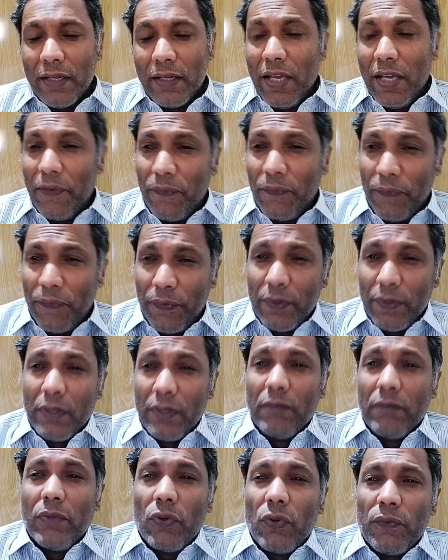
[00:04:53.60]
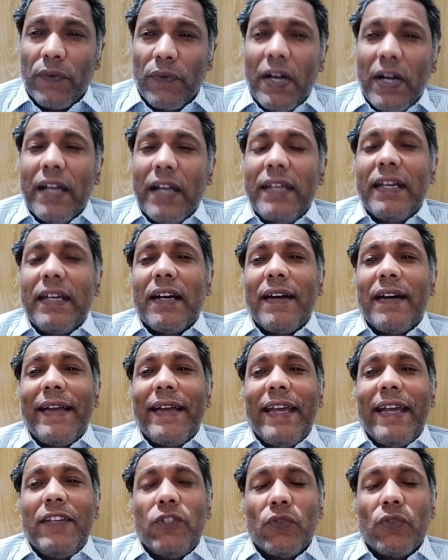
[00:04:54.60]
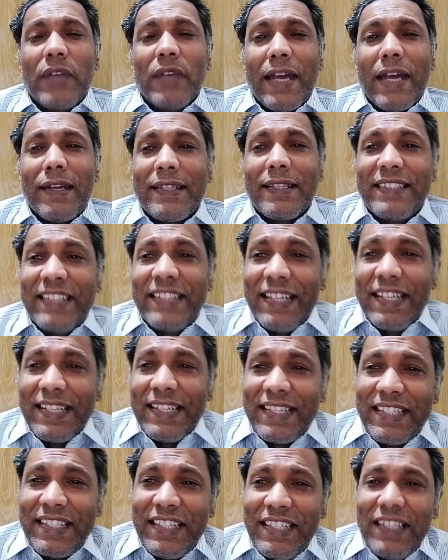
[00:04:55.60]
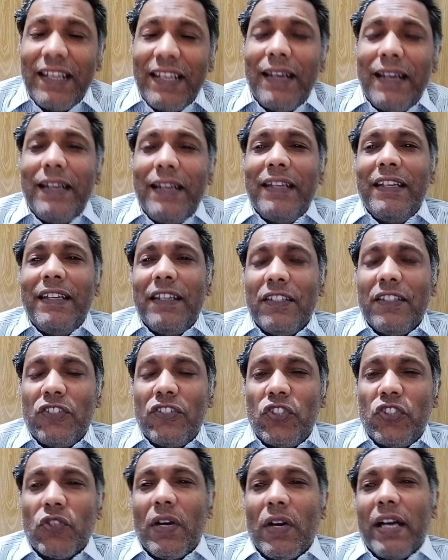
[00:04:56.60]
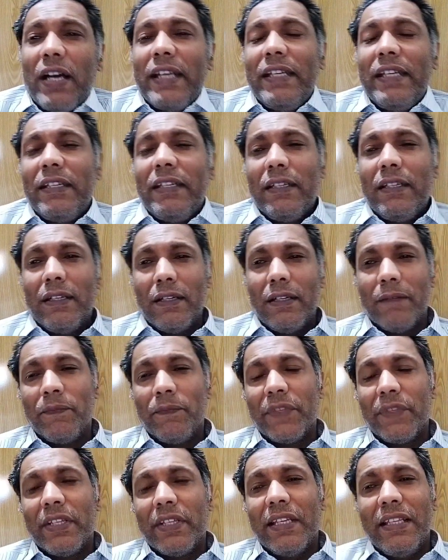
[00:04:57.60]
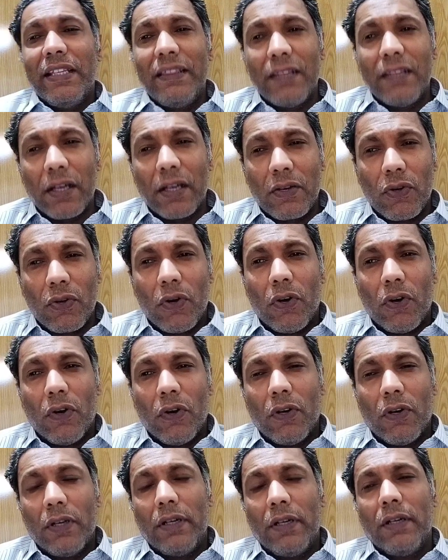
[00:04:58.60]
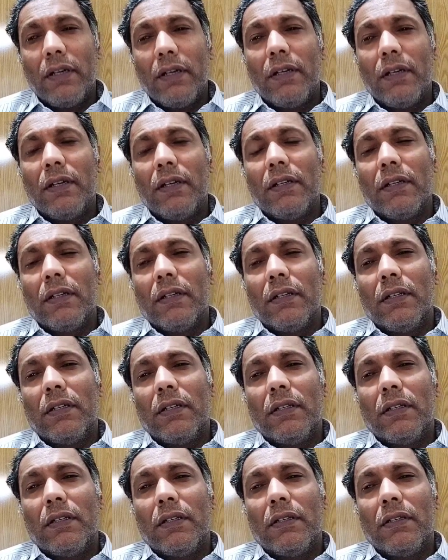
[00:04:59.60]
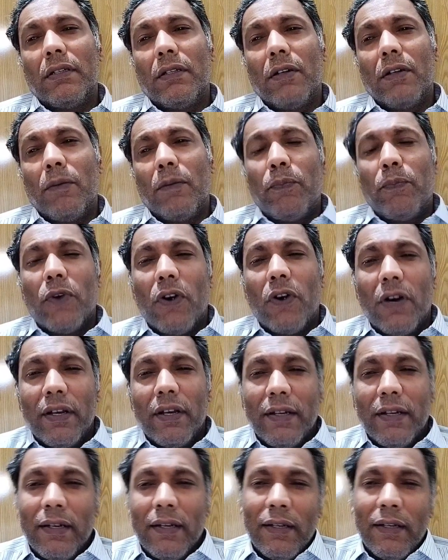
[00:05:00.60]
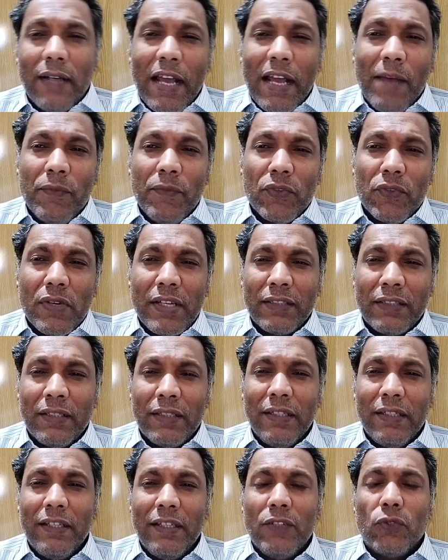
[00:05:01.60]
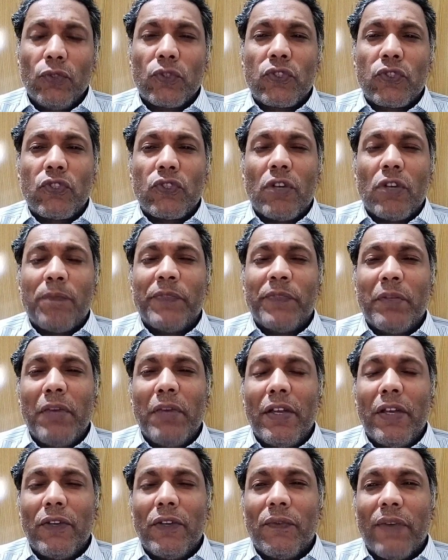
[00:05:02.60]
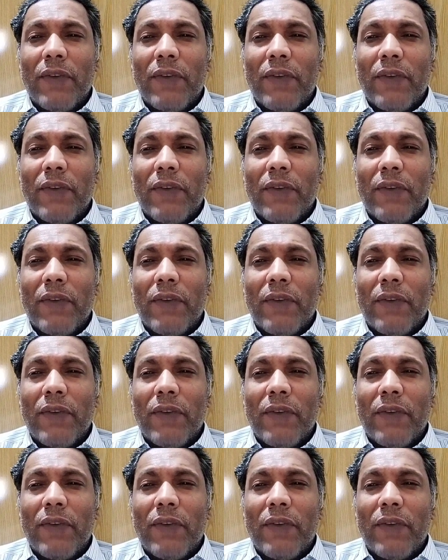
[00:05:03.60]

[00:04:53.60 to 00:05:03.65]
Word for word: If Rwanda and Uganda sincerely join in the call upon M23 to stop the military